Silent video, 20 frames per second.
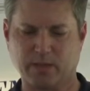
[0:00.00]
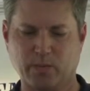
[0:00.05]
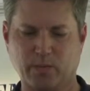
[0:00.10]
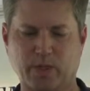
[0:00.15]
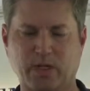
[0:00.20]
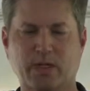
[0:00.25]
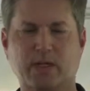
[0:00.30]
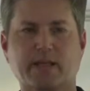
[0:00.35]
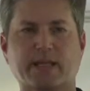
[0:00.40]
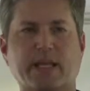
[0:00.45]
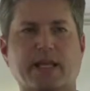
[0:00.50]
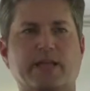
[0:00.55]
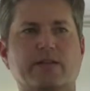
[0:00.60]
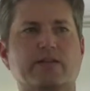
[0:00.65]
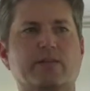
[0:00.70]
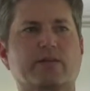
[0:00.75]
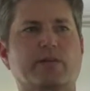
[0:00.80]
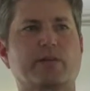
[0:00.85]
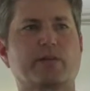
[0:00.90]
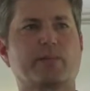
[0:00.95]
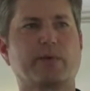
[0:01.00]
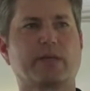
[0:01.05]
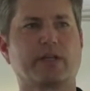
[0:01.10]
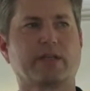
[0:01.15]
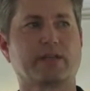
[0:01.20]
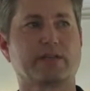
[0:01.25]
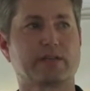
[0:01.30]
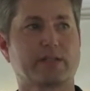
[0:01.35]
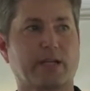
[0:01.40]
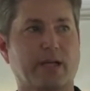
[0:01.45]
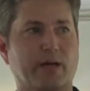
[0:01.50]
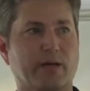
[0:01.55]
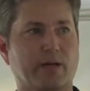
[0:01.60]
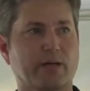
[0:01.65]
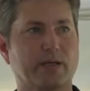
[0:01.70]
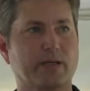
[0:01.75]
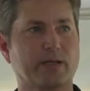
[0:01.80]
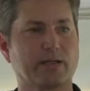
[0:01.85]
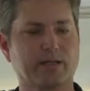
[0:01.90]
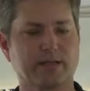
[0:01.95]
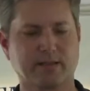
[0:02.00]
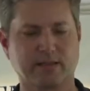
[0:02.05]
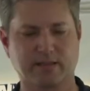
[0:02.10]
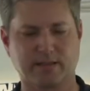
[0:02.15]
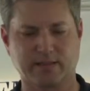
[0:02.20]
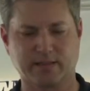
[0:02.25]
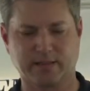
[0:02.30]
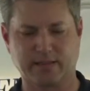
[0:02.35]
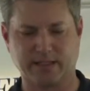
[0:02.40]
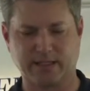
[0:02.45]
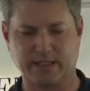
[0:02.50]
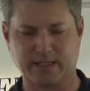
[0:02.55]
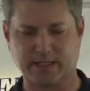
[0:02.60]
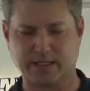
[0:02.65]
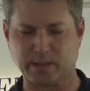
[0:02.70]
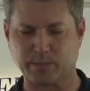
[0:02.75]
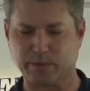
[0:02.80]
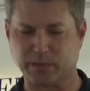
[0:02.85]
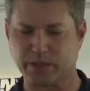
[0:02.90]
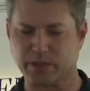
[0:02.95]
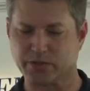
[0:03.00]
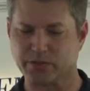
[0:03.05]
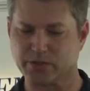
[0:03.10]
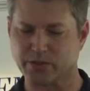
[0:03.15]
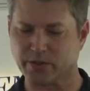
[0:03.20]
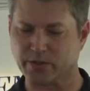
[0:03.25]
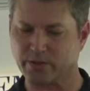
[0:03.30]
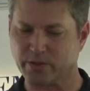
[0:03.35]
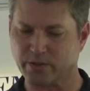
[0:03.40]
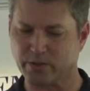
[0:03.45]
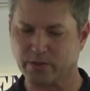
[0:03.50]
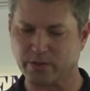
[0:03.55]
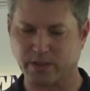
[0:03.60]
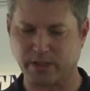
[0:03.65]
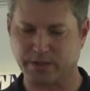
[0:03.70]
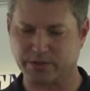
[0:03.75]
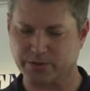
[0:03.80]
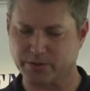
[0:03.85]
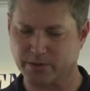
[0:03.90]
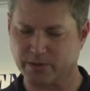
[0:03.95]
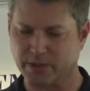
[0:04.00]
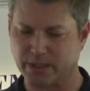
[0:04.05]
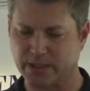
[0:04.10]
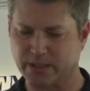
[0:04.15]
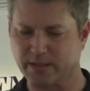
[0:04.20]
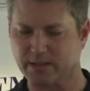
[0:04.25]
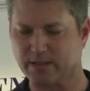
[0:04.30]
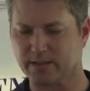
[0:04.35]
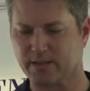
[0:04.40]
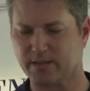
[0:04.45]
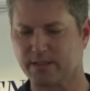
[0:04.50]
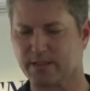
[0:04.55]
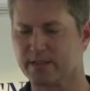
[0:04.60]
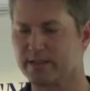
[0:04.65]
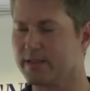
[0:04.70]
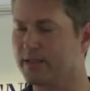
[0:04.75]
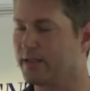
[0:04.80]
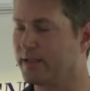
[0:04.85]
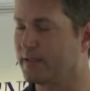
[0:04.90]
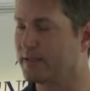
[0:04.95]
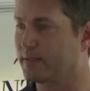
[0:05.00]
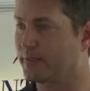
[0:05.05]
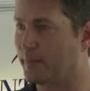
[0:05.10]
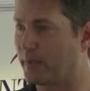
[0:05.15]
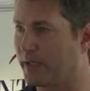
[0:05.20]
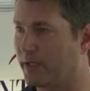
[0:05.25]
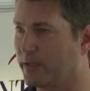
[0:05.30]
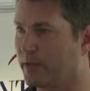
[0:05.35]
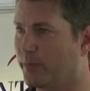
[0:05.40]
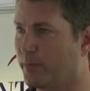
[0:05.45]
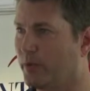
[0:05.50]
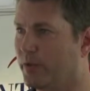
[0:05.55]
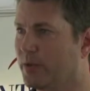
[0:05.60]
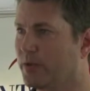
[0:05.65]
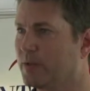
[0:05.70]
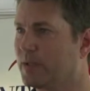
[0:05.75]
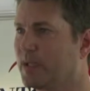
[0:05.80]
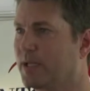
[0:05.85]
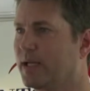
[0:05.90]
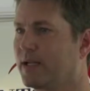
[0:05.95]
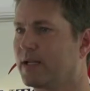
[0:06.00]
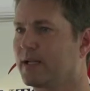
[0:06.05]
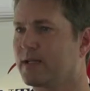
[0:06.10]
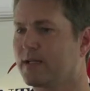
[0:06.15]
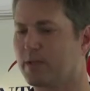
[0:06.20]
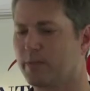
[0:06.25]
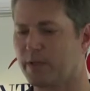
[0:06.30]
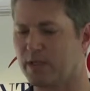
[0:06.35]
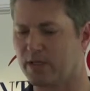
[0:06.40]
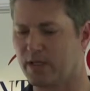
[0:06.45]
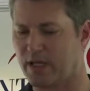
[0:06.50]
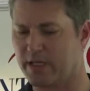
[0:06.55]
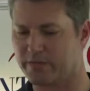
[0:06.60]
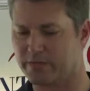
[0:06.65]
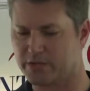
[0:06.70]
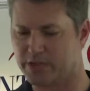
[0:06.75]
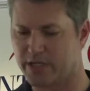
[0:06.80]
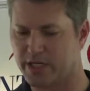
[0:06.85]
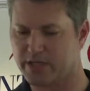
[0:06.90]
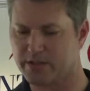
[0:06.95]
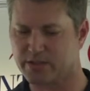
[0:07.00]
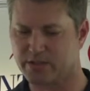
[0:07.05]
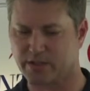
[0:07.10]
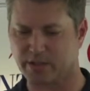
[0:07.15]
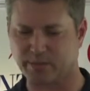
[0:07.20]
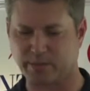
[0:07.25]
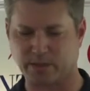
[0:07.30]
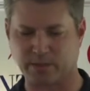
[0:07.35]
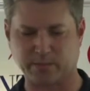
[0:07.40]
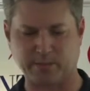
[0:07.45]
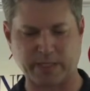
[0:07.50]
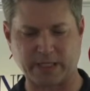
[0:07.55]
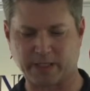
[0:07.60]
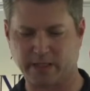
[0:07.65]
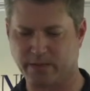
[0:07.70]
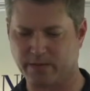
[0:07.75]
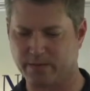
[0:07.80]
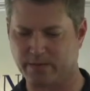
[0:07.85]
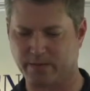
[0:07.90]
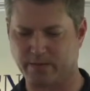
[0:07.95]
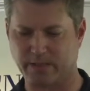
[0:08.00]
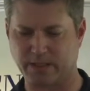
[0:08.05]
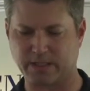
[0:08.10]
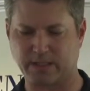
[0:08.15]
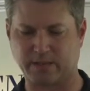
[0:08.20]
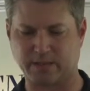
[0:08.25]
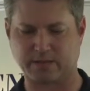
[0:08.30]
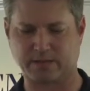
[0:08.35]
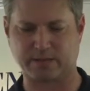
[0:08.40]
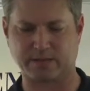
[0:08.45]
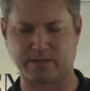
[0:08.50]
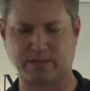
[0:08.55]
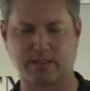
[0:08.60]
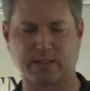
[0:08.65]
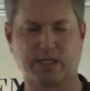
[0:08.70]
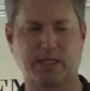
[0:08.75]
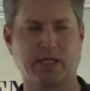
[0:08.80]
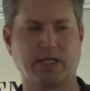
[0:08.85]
Well, cancer can be scary, it can be a journey, it's beatable, and it can be life-changing, among many other things.